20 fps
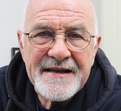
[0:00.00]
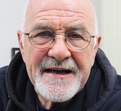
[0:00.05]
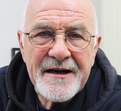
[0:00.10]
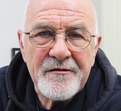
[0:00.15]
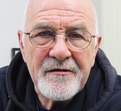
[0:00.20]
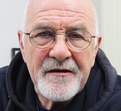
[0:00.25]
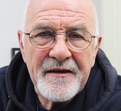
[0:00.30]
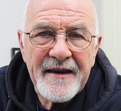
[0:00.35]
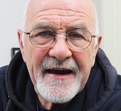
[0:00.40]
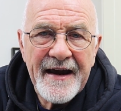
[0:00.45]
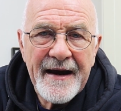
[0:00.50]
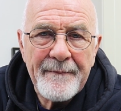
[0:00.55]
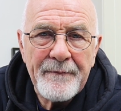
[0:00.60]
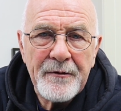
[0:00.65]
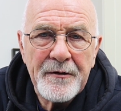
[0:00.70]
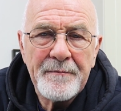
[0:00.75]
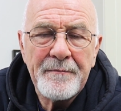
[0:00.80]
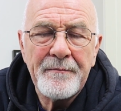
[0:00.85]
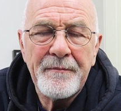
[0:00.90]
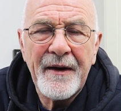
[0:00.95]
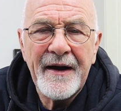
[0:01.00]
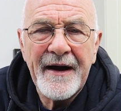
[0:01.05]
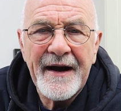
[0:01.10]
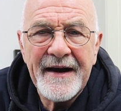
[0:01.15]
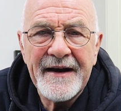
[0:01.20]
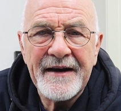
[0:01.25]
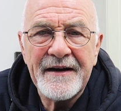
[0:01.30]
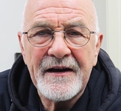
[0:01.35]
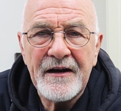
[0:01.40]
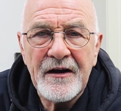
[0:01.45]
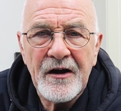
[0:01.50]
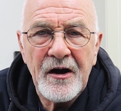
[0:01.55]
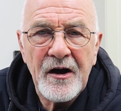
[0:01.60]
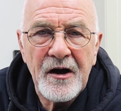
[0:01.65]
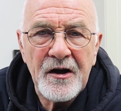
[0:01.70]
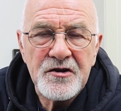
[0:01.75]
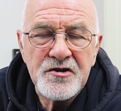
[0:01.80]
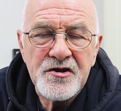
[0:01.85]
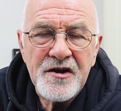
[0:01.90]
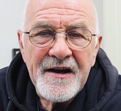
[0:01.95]
here and there, but by and
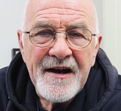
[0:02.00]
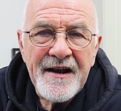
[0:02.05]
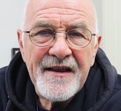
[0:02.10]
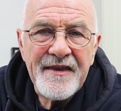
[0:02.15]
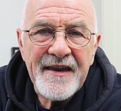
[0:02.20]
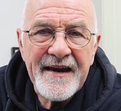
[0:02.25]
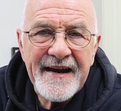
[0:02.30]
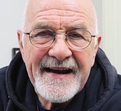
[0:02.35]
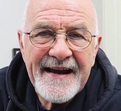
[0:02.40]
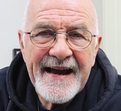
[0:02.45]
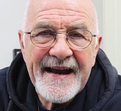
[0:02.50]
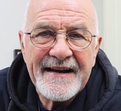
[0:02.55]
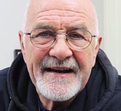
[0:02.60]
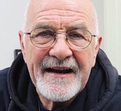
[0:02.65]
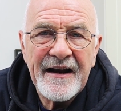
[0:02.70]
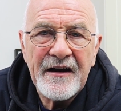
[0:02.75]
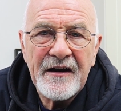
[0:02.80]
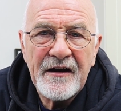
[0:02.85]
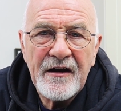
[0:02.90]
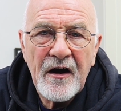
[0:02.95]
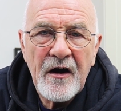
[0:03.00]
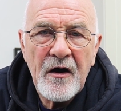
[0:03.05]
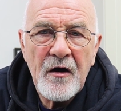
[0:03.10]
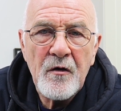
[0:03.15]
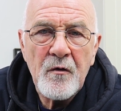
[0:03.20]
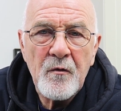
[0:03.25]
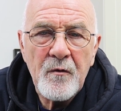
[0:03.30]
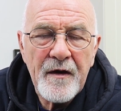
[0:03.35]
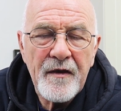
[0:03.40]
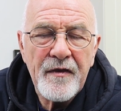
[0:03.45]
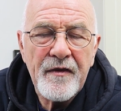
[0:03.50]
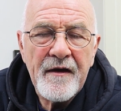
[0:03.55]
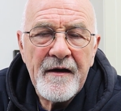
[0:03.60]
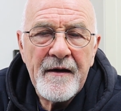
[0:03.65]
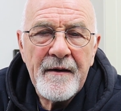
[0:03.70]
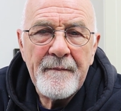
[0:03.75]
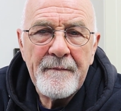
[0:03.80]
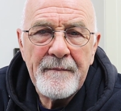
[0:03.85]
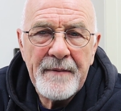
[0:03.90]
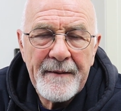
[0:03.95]
large, they get along with
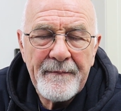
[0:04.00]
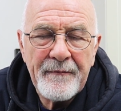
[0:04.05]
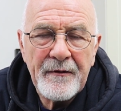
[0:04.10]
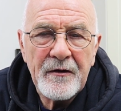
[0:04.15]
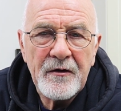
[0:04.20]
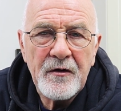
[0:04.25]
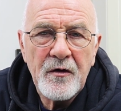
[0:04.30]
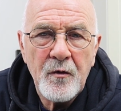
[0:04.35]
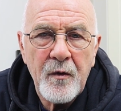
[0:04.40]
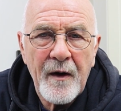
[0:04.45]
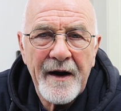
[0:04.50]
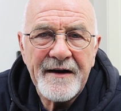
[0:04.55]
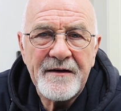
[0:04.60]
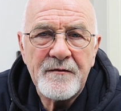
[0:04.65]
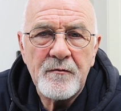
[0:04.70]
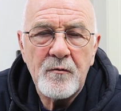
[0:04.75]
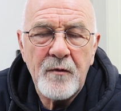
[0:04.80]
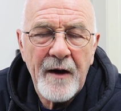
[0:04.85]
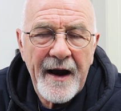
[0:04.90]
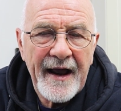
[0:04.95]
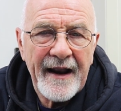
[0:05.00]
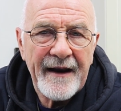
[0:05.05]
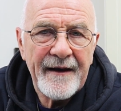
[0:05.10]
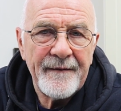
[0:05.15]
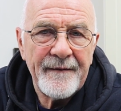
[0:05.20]
people quite well.